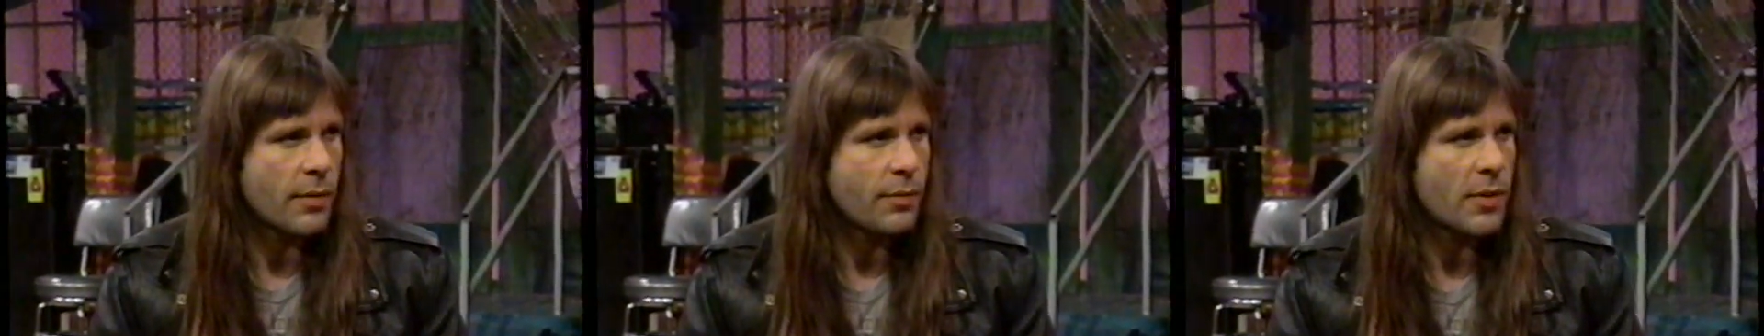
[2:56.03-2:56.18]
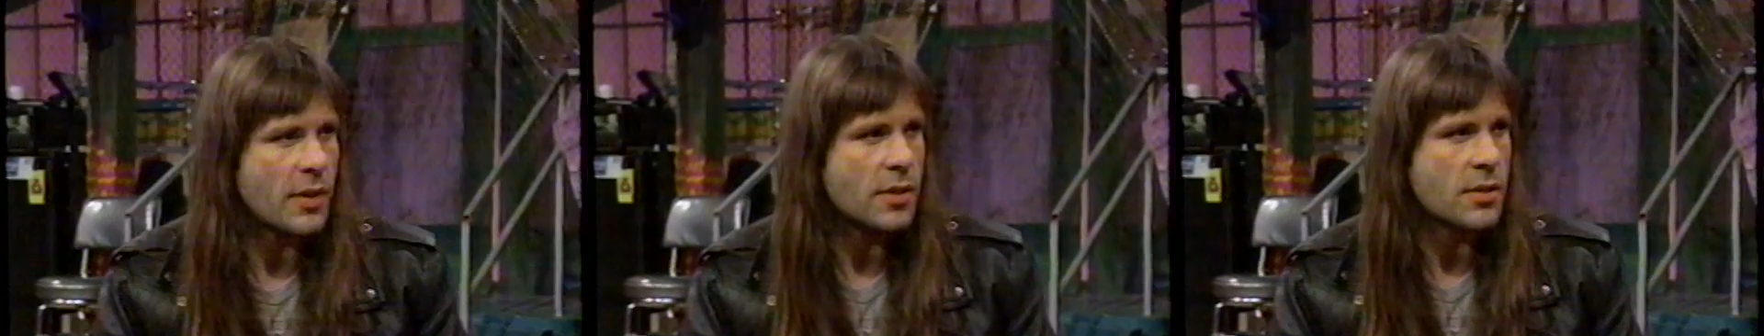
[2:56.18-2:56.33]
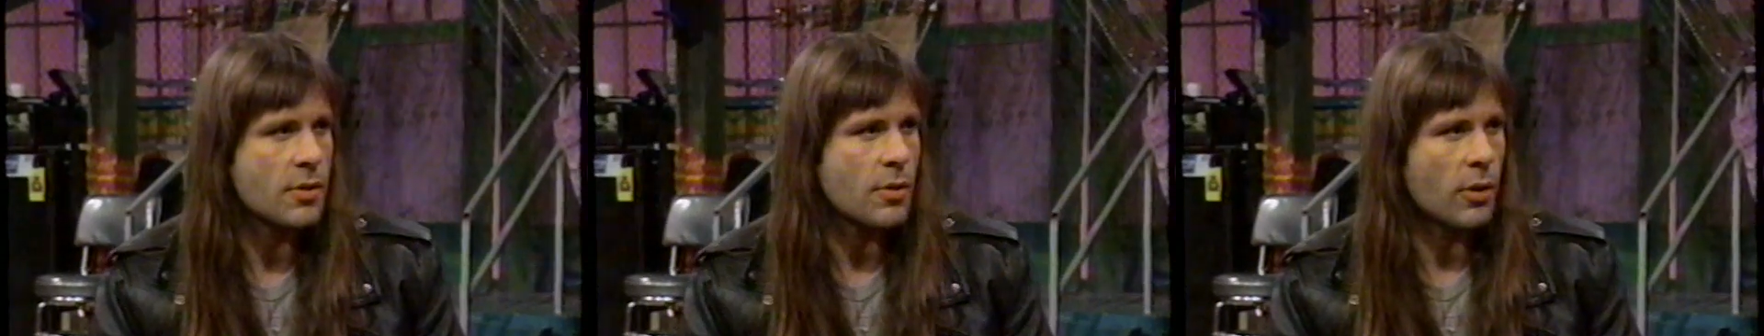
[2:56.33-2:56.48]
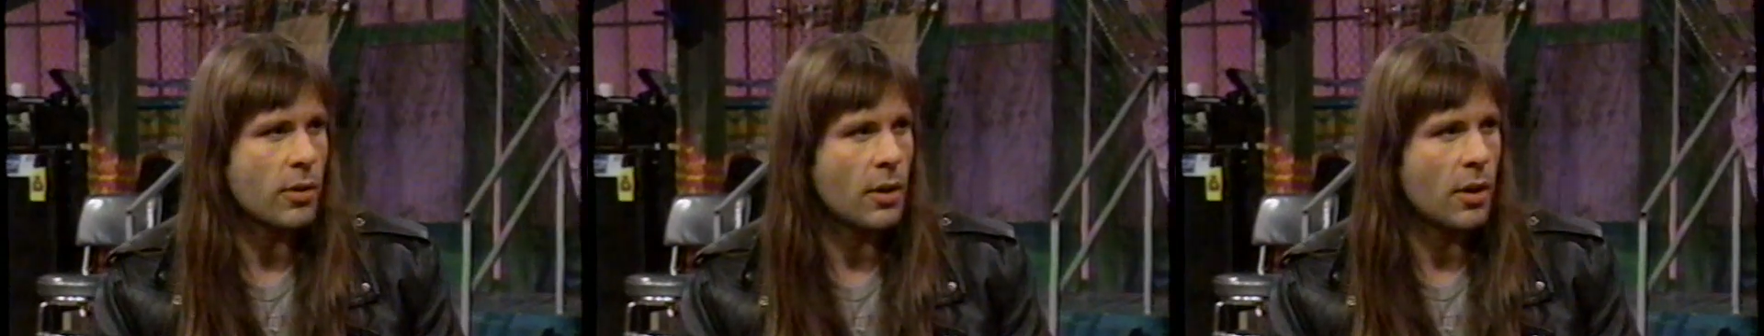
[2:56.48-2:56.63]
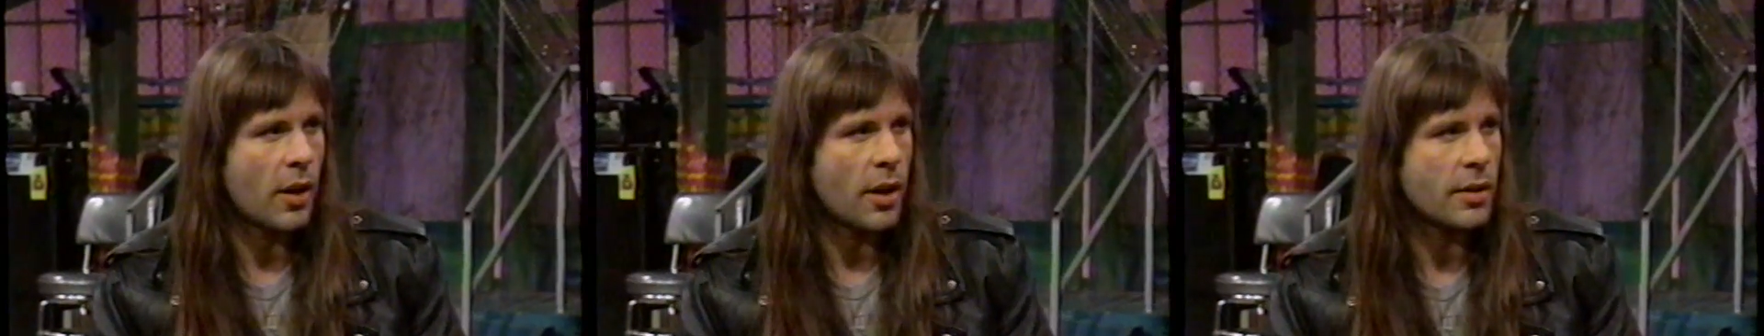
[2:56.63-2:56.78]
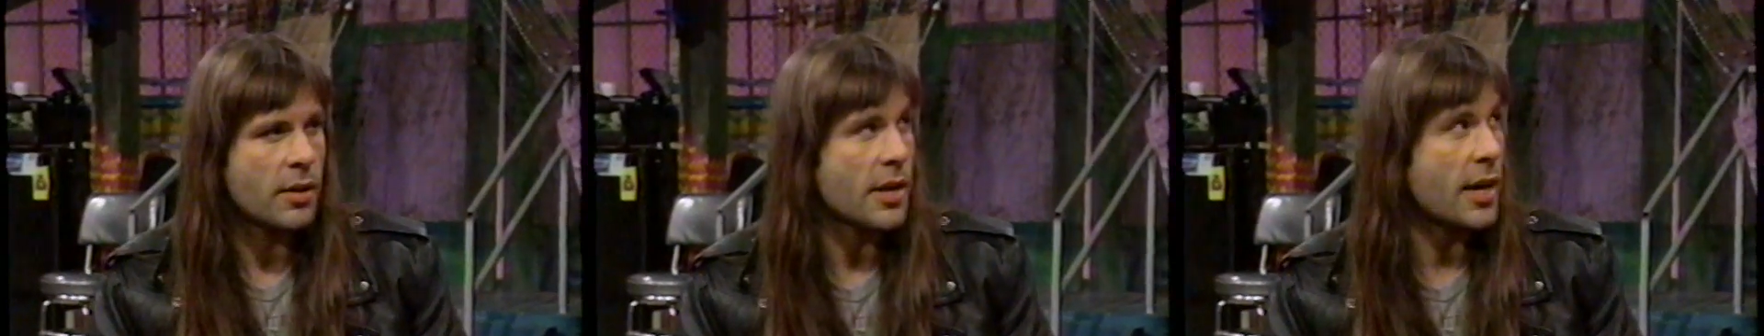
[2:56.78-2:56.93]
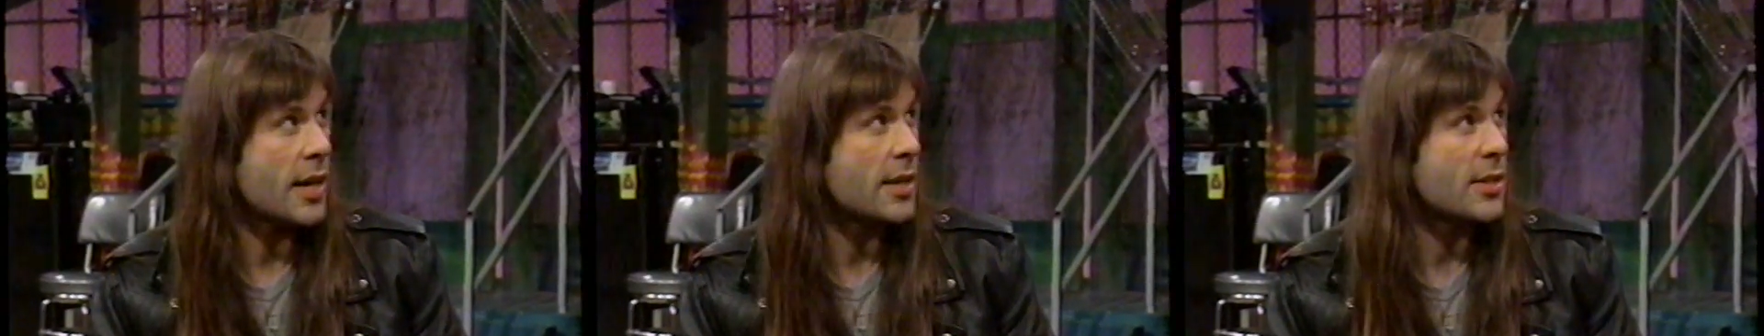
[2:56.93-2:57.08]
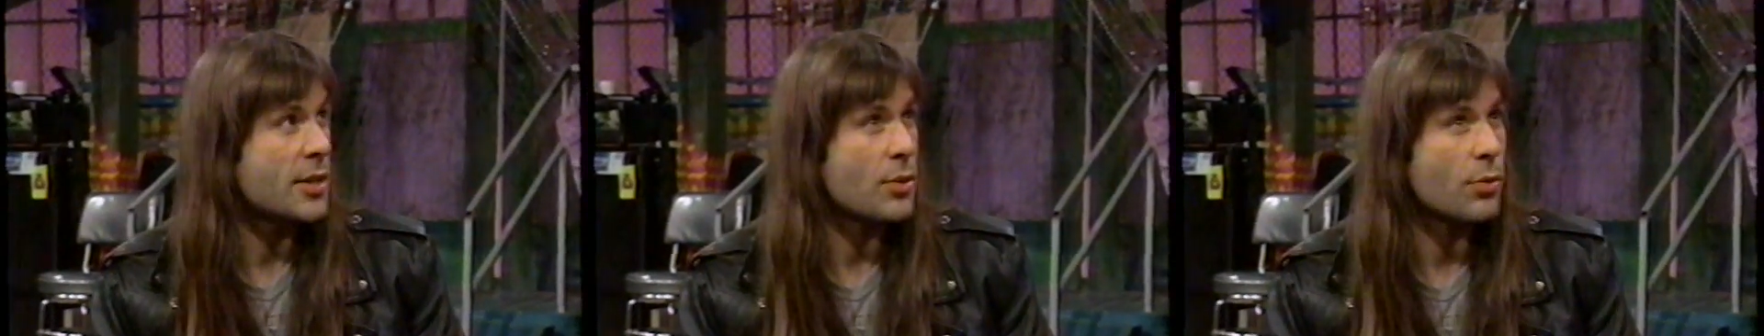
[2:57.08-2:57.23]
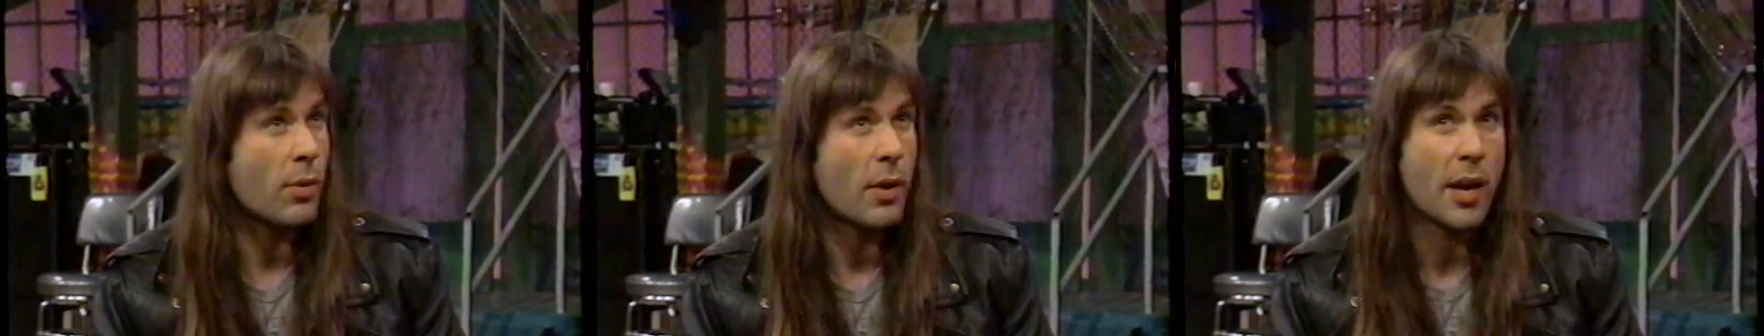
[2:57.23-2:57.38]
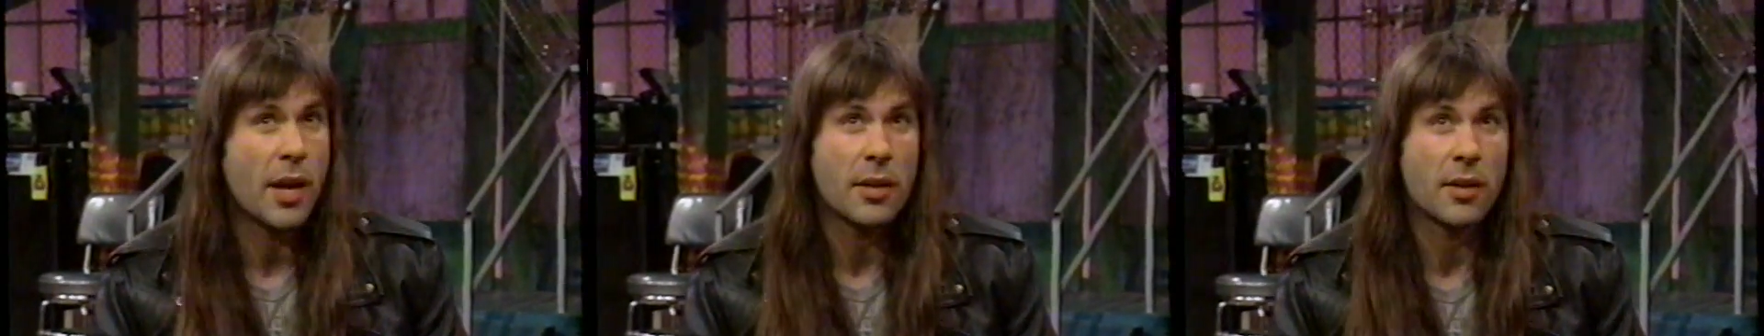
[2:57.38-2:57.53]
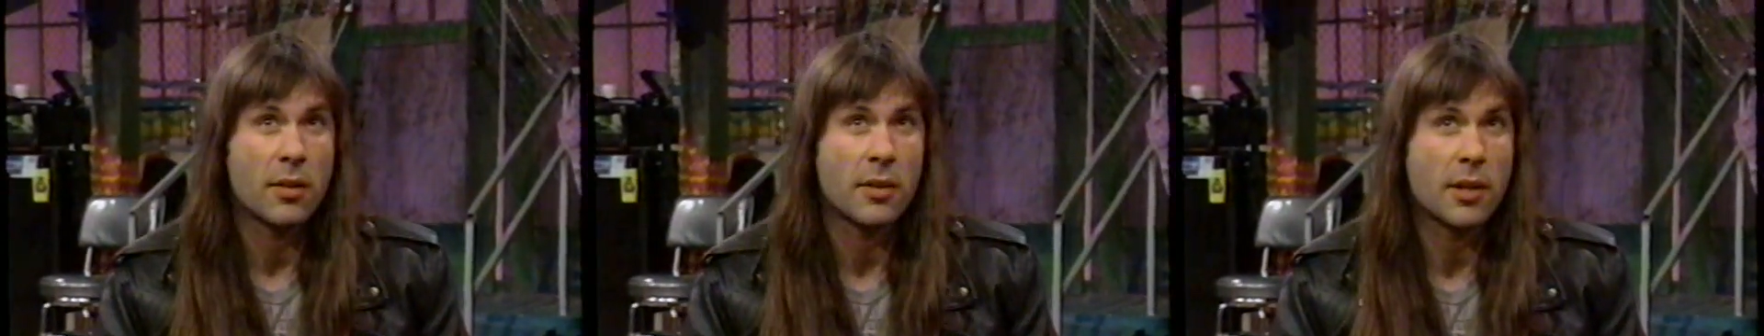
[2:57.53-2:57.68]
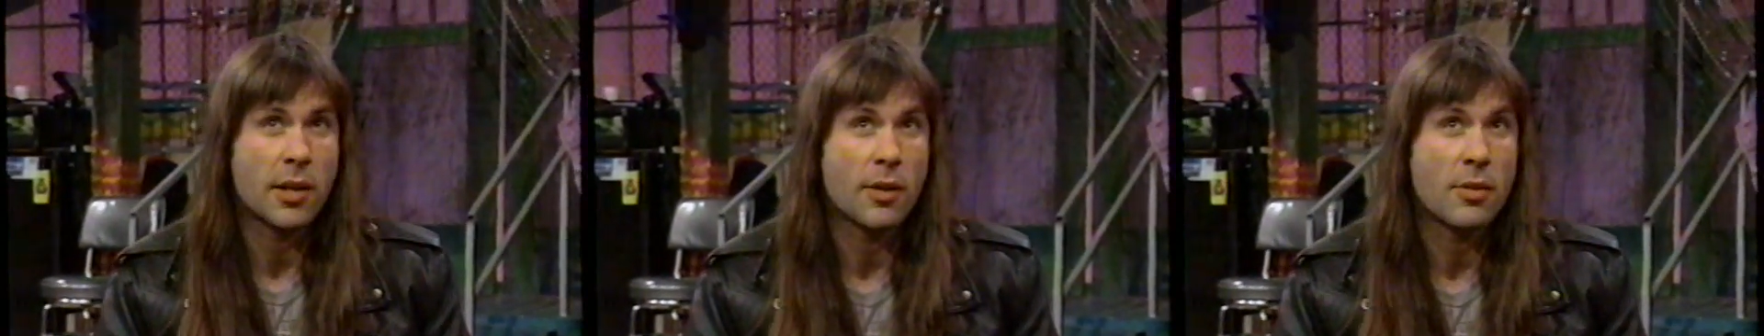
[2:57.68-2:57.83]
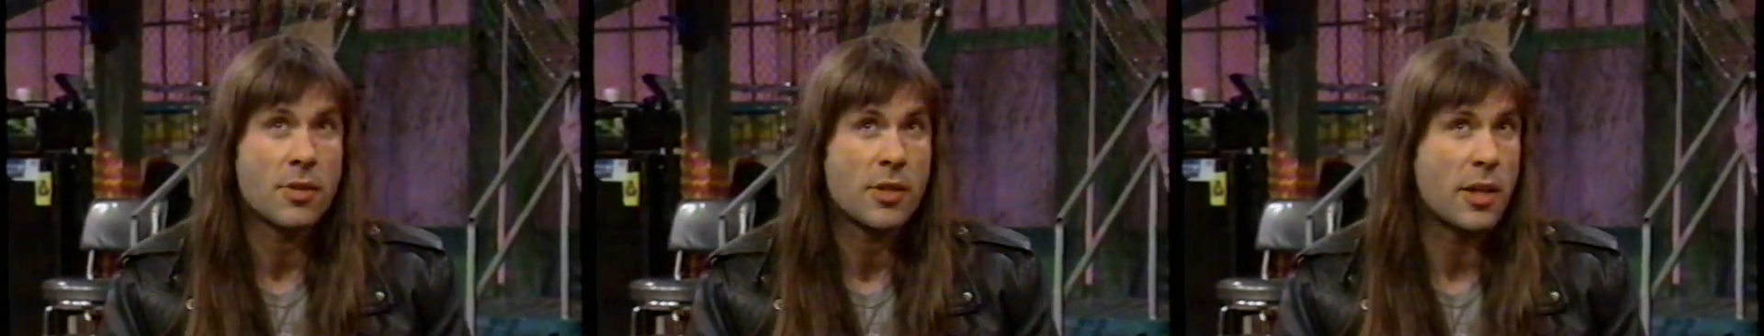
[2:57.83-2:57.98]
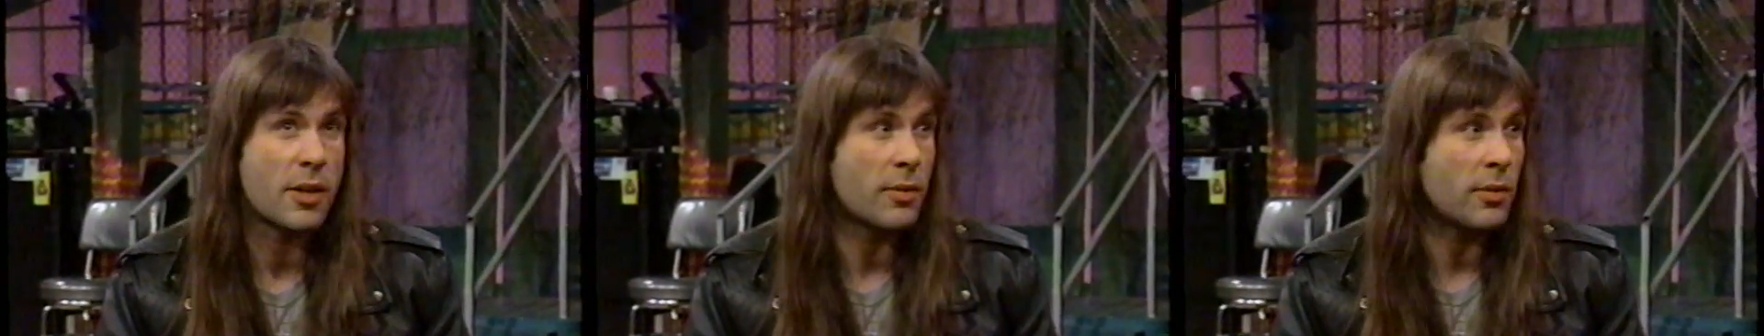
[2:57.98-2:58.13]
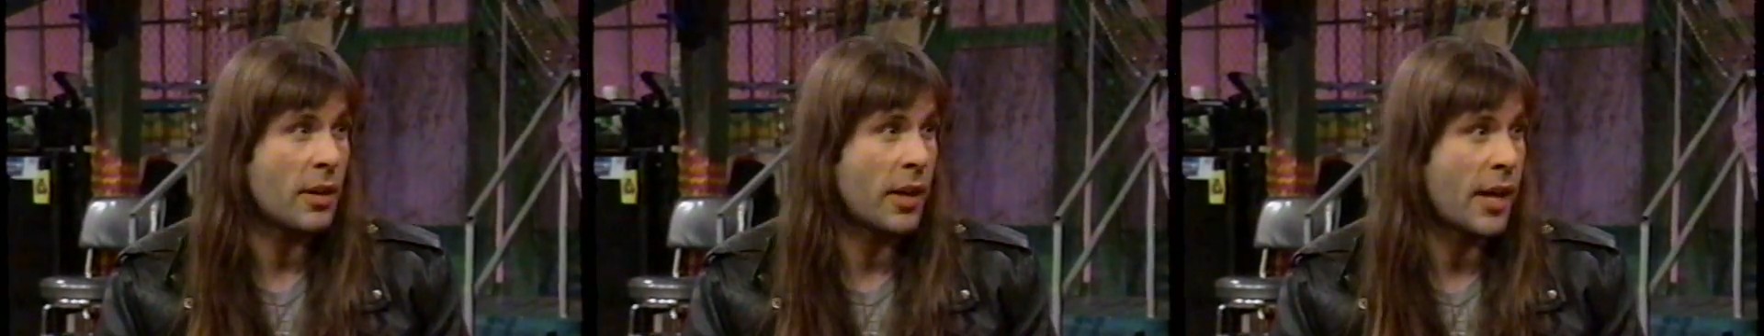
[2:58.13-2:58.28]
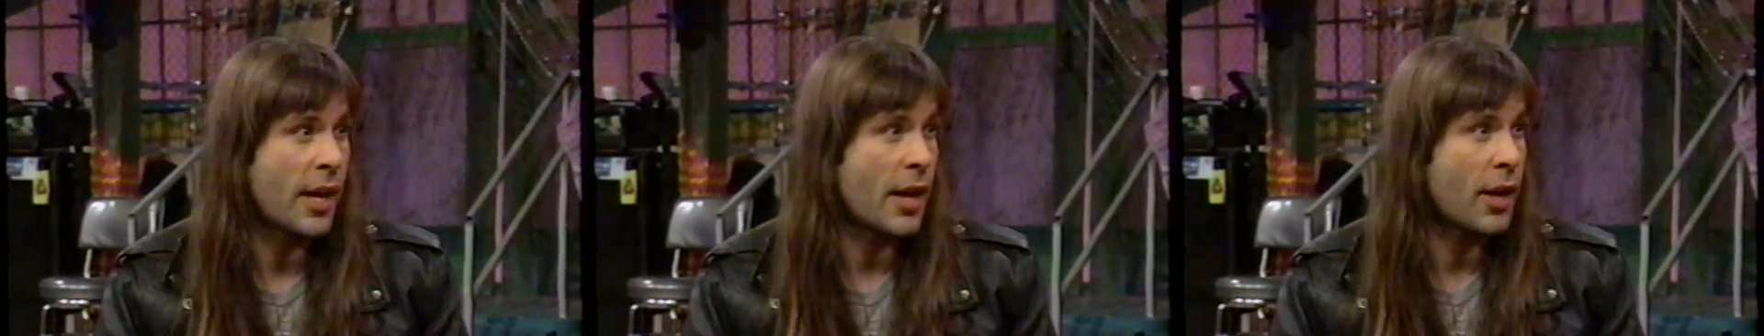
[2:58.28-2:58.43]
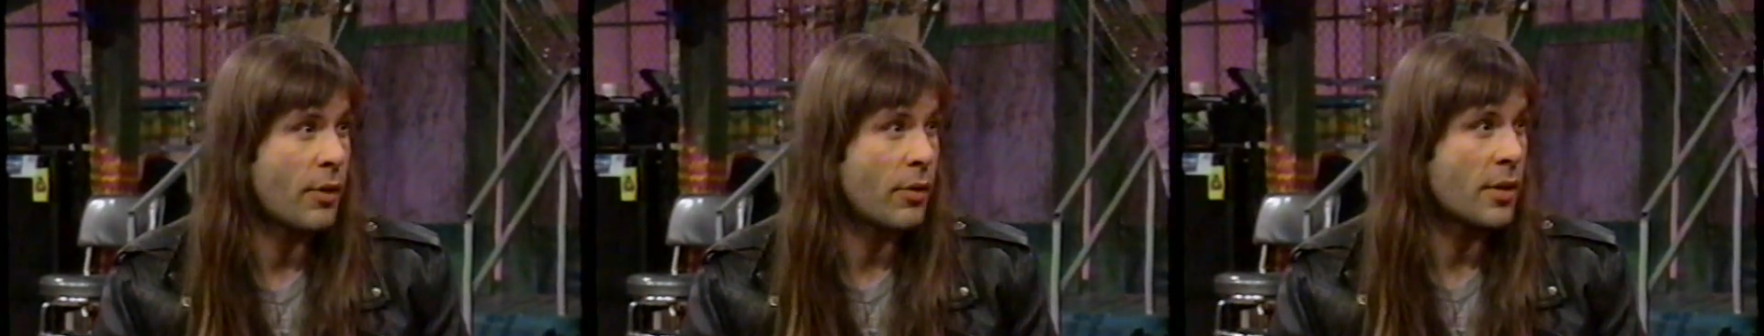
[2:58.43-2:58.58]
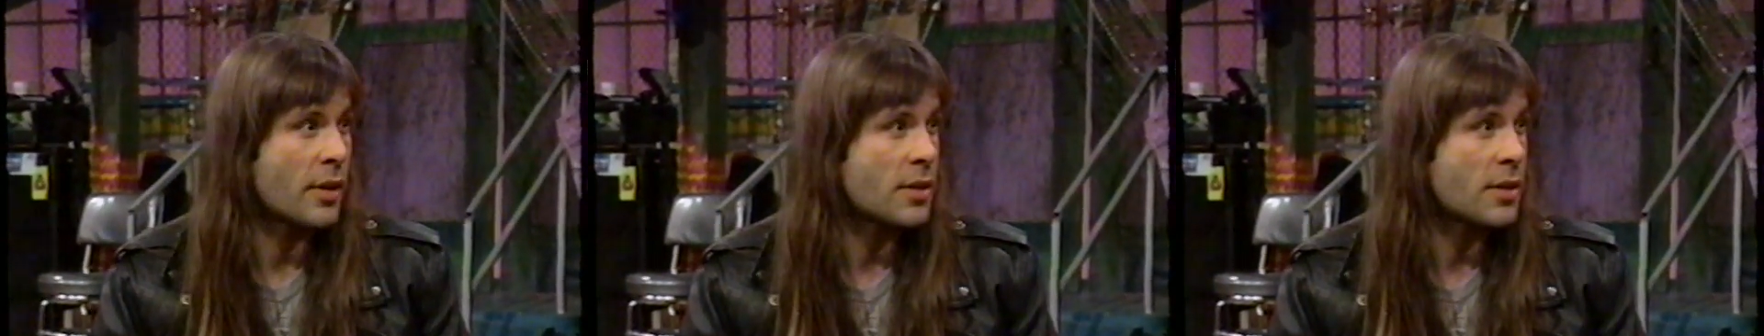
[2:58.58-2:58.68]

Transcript: If it's not like the acid rain and the ozone layer,